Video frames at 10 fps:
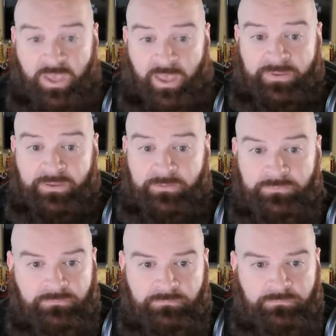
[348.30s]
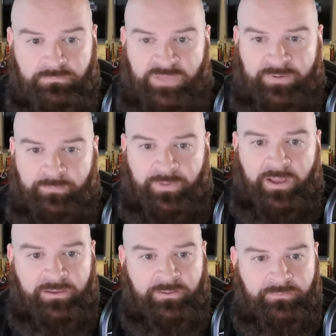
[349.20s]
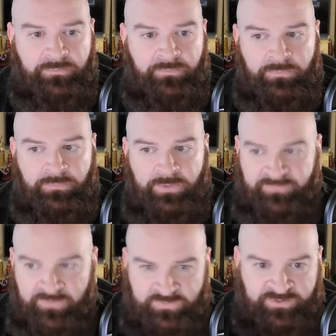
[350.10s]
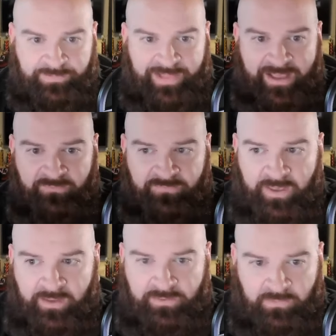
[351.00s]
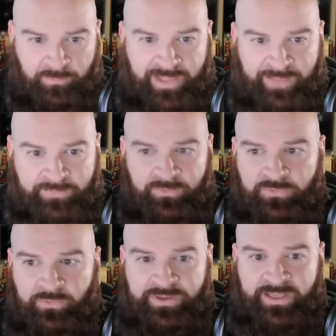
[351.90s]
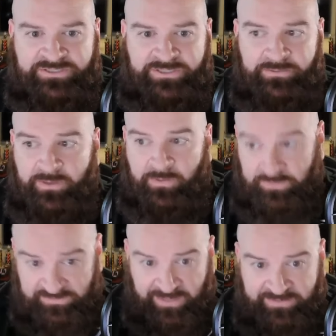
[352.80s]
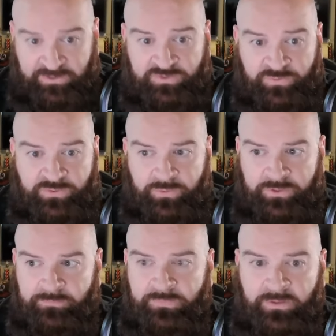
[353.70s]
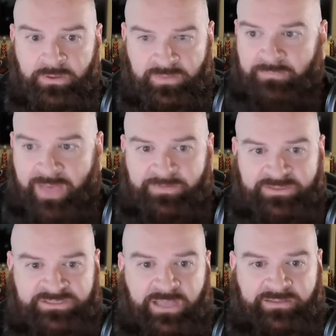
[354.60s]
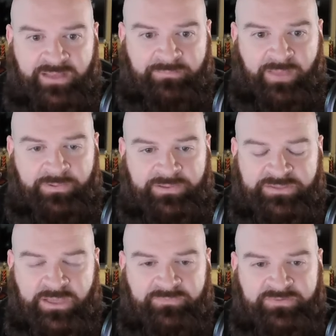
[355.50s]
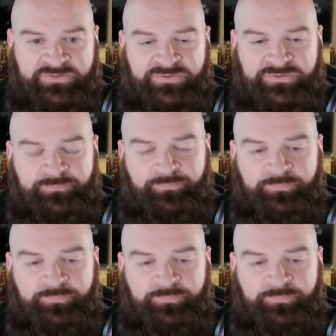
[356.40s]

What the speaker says: I mean, keep it a buck. If this was a black event and there were black people doing that shit, what these Latinos were doing, they might have been shot dead by police officers.